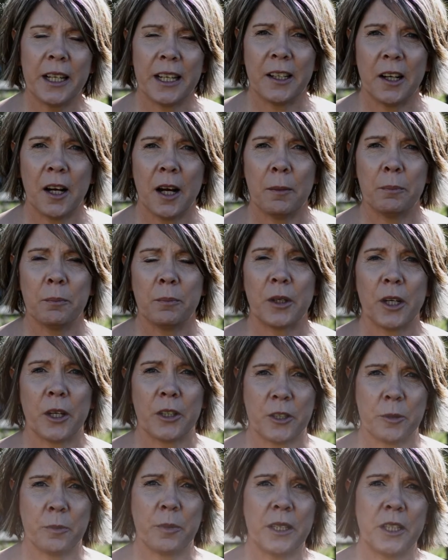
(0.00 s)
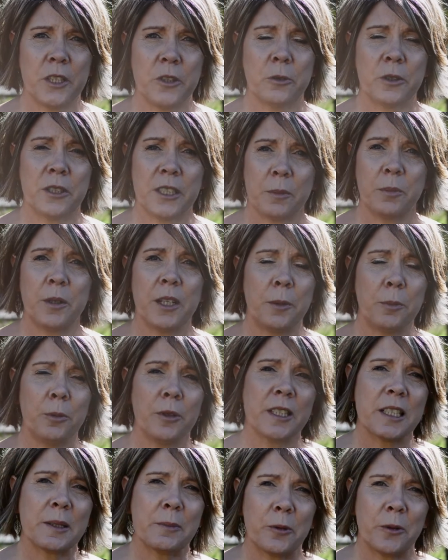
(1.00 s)
and I'm going to be your deputy
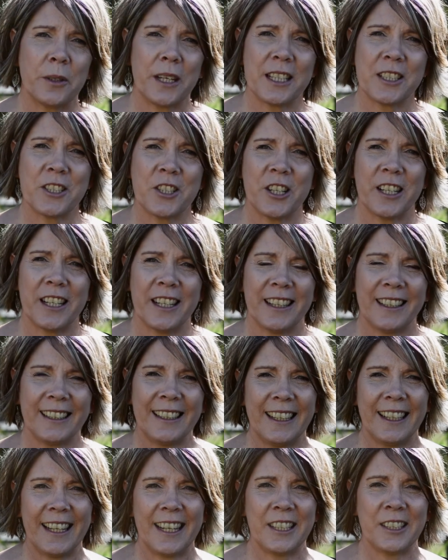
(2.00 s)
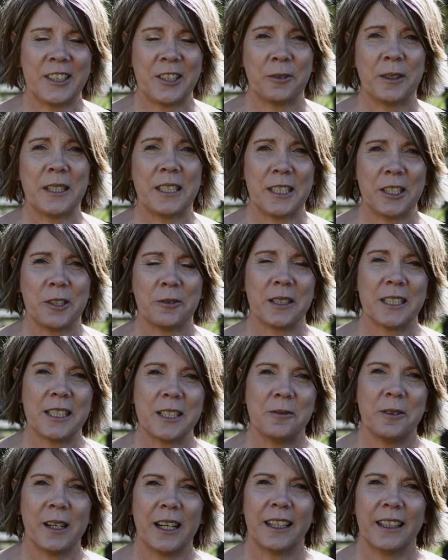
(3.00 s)
principal next year in
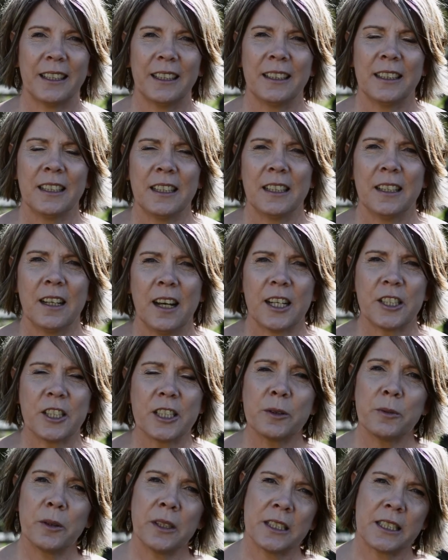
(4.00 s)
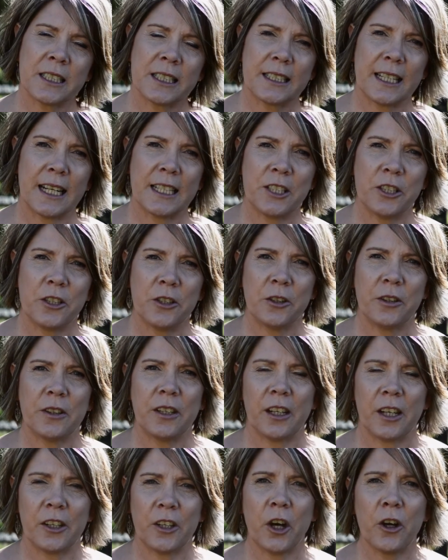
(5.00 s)
2021. I just wanted to say to you
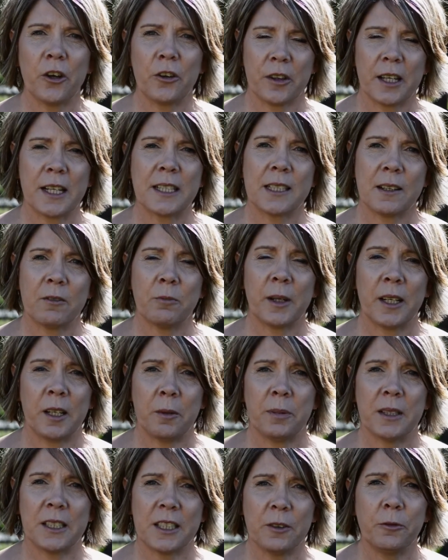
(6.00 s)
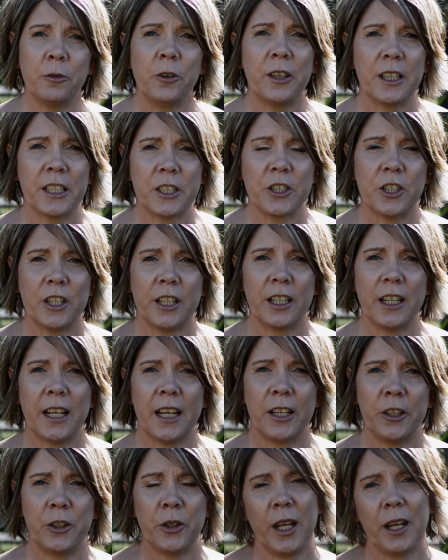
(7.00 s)
that I know things have been a bit different this year
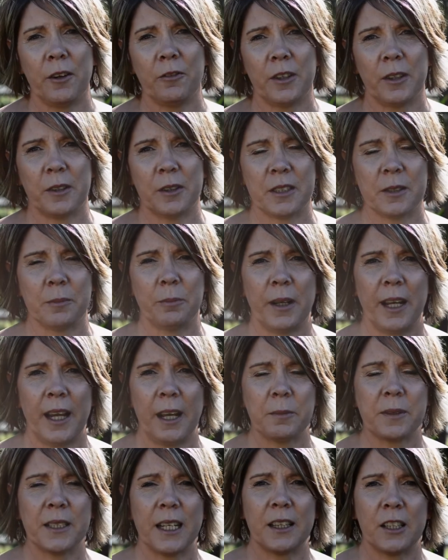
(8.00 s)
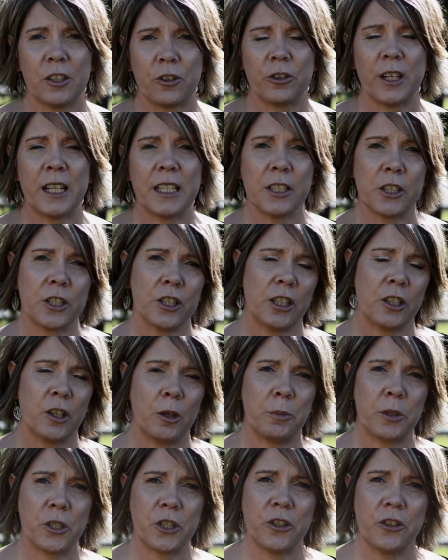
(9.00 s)
and you haven't perhaps had the transition
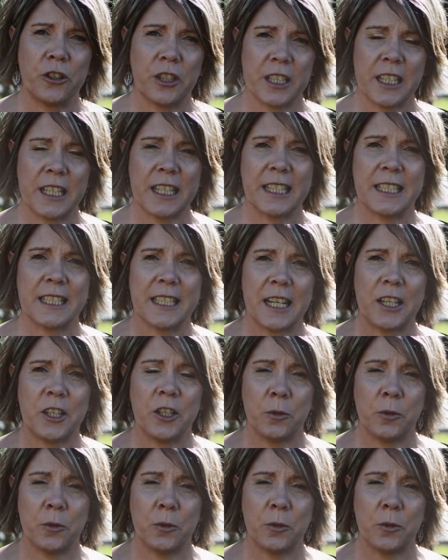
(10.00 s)
opportunities that